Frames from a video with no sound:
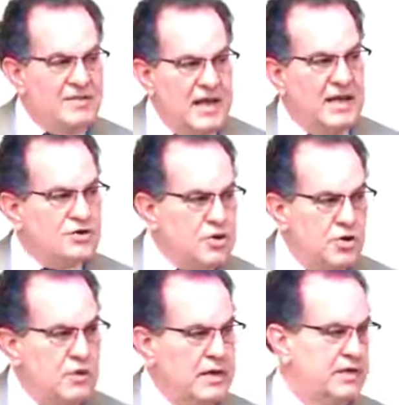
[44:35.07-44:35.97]
anything
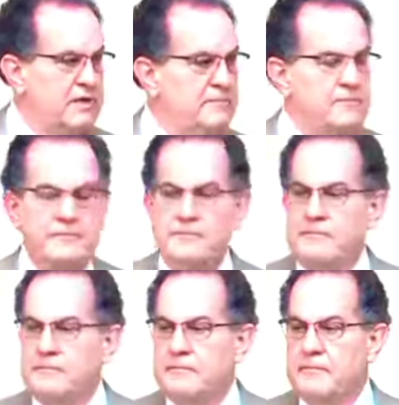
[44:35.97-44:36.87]
to it.
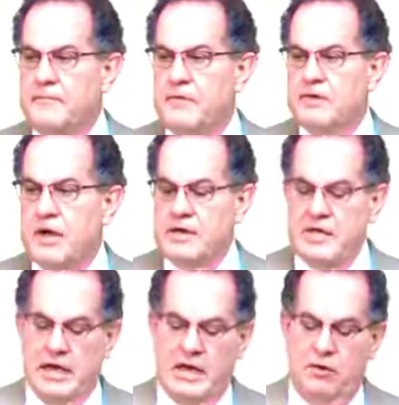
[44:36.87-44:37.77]
Try
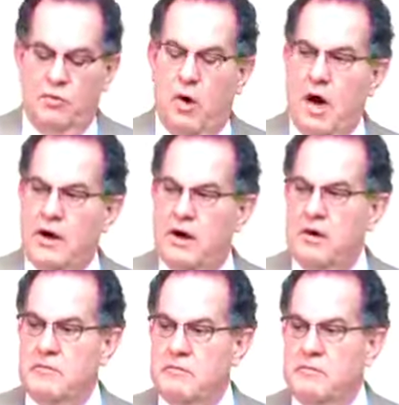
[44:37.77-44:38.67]
taking
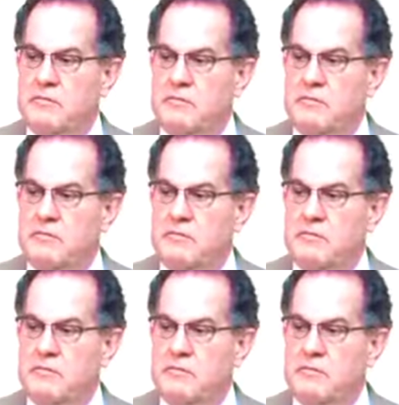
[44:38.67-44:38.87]
water